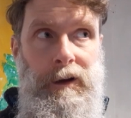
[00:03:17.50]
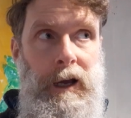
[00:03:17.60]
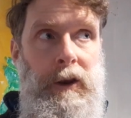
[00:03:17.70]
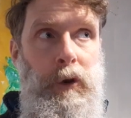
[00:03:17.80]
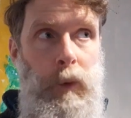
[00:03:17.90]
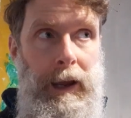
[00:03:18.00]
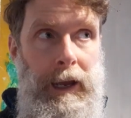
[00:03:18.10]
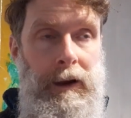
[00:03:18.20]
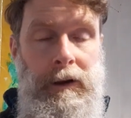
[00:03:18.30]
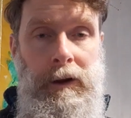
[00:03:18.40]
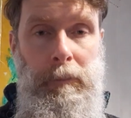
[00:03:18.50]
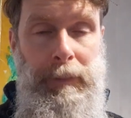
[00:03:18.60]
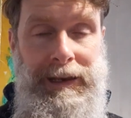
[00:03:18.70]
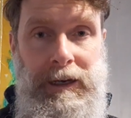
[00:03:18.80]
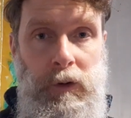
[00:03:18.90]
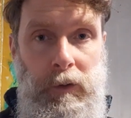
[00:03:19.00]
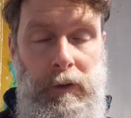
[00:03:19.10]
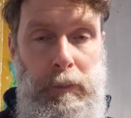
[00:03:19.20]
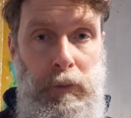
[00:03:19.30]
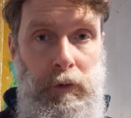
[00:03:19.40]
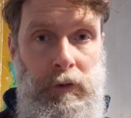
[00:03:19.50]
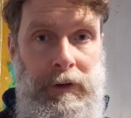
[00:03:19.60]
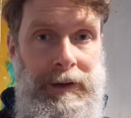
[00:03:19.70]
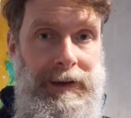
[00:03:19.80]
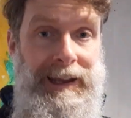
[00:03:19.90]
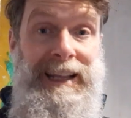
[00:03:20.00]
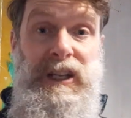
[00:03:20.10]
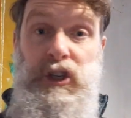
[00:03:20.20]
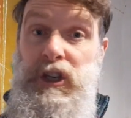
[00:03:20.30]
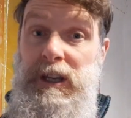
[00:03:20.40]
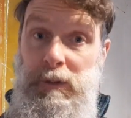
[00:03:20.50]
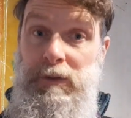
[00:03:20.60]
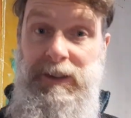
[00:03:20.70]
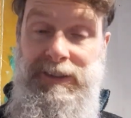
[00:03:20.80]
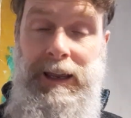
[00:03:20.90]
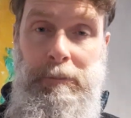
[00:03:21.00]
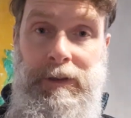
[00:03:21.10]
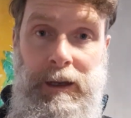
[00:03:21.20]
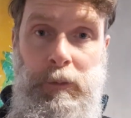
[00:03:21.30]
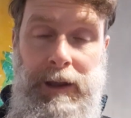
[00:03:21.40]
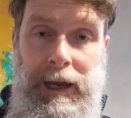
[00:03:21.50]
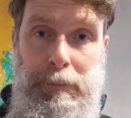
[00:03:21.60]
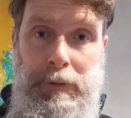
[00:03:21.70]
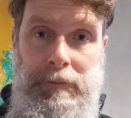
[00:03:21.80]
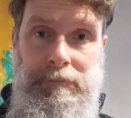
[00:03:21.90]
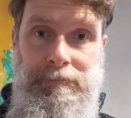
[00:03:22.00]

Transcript: underwear pinned on the board. And each year the same thing would happen.